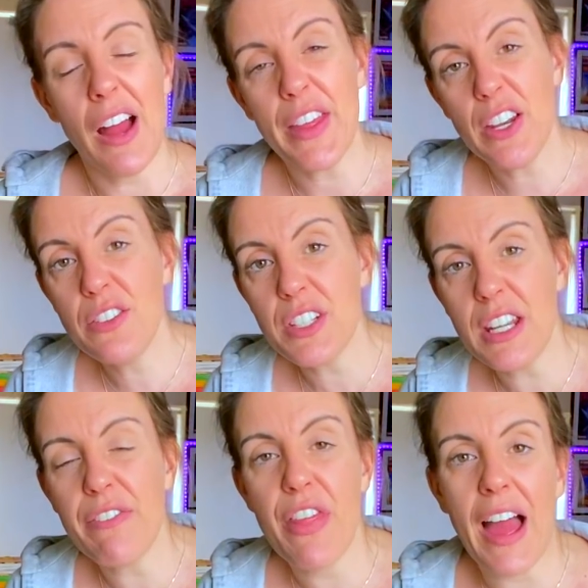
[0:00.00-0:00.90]
And then
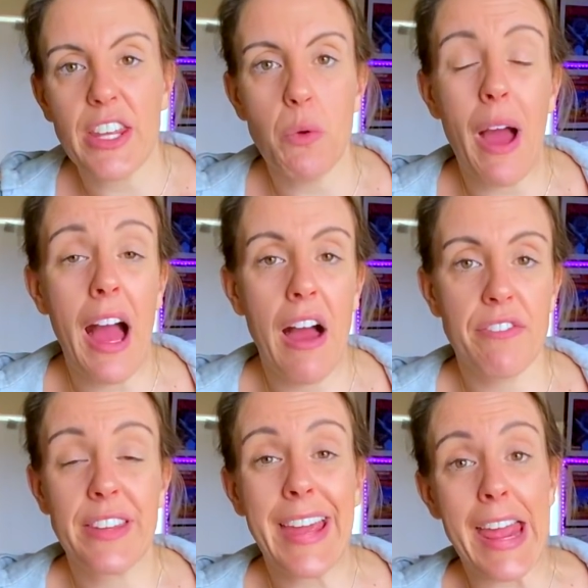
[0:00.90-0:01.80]
underneath that, you have
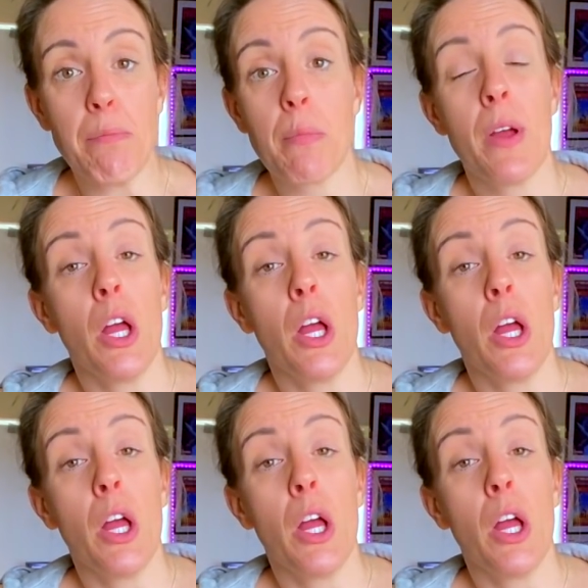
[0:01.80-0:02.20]
game